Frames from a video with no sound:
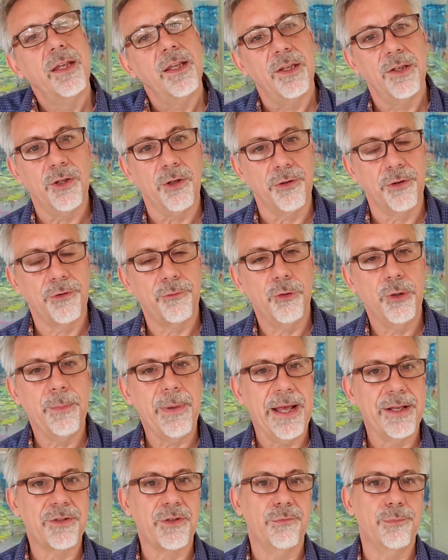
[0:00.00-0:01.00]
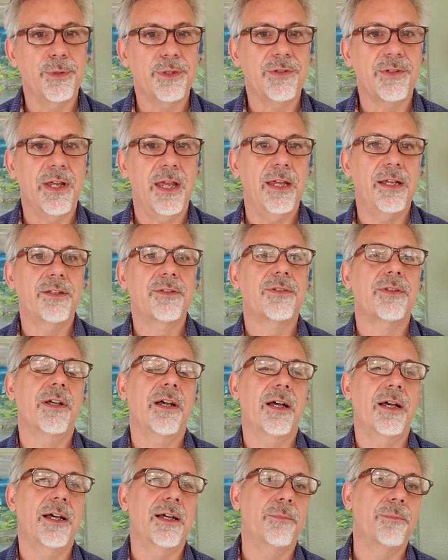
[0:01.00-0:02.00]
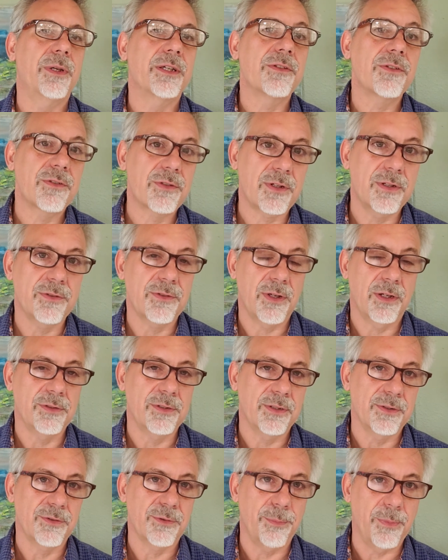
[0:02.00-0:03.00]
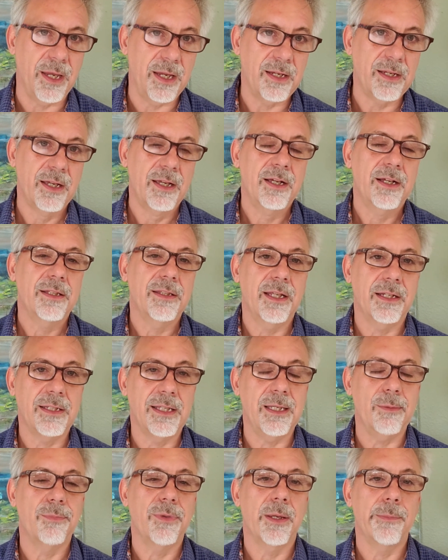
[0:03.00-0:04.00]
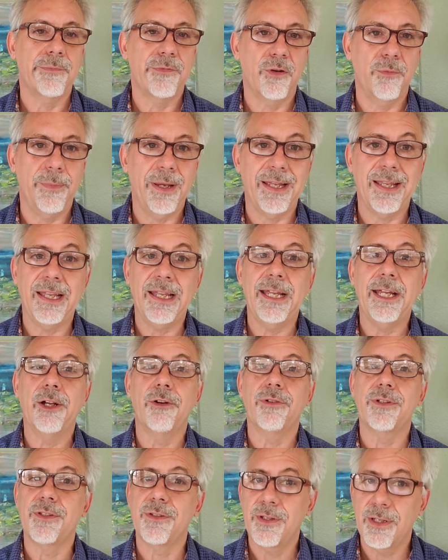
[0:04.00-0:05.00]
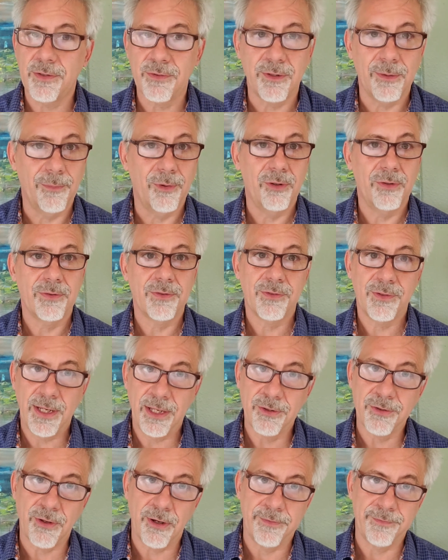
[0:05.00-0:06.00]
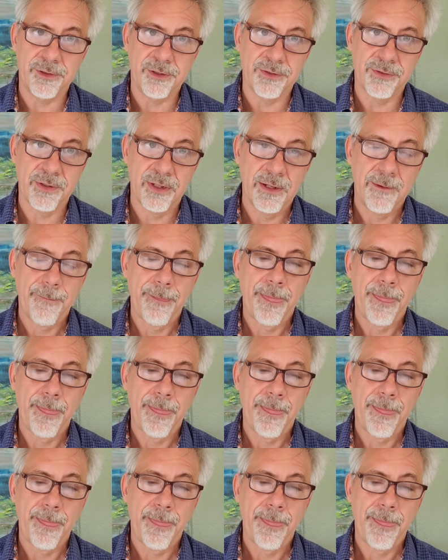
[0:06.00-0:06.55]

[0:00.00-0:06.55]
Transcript: you know, the three massive mistakes uh, business consultants make that keep them from making irresistible sales offers.